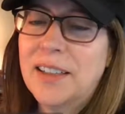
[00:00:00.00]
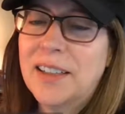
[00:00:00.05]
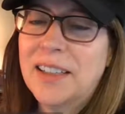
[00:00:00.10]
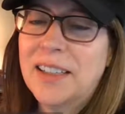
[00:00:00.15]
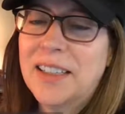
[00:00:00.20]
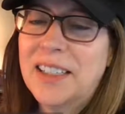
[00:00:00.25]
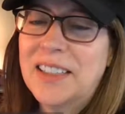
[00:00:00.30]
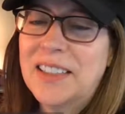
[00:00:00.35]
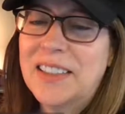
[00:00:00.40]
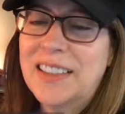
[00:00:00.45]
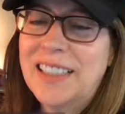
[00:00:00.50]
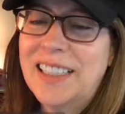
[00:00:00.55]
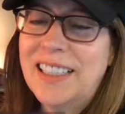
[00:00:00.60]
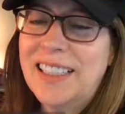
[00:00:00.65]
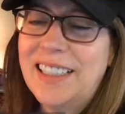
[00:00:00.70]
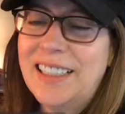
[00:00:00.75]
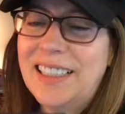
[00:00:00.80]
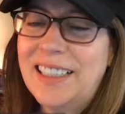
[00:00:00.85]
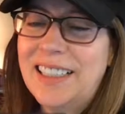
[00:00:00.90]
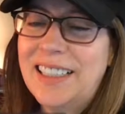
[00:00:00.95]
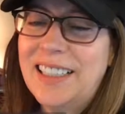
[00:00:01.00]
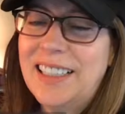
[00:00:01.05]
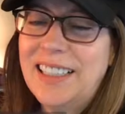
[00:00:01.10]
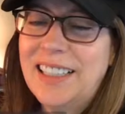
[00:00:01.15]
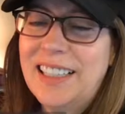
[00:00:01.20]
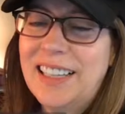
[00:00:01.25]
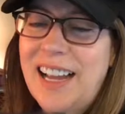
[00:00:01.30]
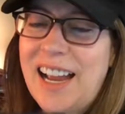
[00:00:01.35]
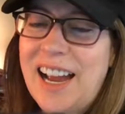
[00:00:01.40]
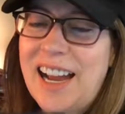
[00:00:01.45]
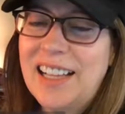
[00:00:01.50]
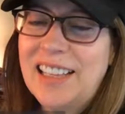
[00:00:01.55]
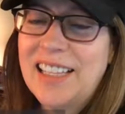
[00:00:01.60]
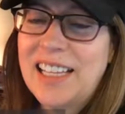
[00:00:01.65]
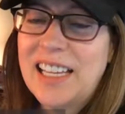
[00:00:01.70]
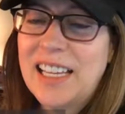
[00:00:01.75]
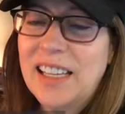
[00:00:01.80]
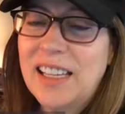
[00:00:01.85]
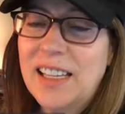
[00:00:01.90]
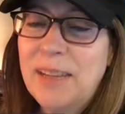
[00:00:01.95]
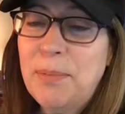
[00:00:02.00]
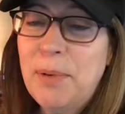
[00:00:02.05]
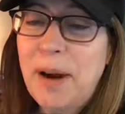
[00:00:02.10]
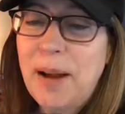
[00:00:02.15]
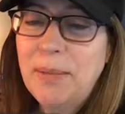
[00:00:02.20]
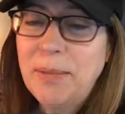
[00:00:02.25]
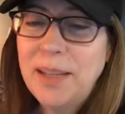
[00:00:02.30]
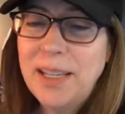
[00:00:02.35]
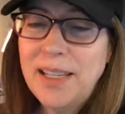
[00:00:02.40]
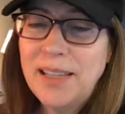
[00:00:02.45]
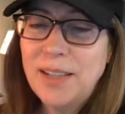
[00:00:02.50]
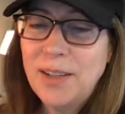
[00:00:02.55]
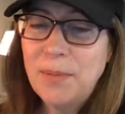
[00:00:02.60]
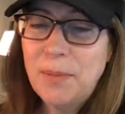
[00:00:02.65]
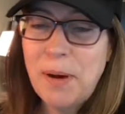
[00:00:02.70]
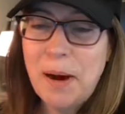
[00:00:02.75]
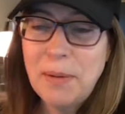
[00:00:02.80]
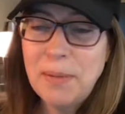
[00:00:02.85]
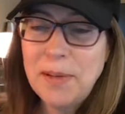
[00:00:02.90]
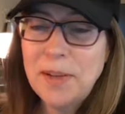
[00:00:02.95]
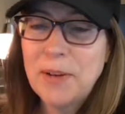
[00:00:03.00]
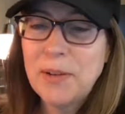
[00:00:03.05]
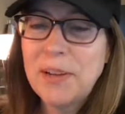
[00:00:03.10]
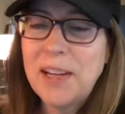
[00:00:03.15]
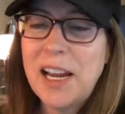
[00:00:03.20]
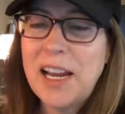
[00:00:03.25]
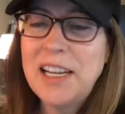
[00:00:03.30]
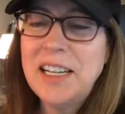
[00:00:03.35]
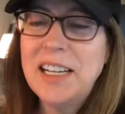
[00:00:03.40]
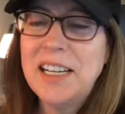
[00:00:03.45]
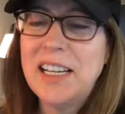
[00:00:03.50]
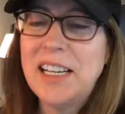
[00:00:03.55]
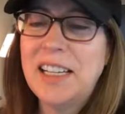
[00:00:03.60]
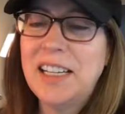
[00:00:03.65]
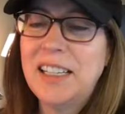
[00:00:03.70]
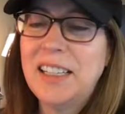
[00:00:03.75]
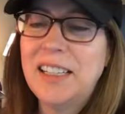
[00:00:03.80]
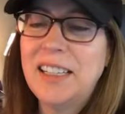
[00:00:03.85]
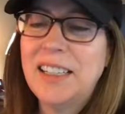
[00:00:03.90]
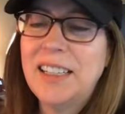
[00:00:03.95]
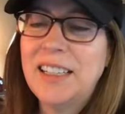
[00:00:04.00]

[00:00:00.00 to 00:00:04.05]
Oh, Allie, you probably created it.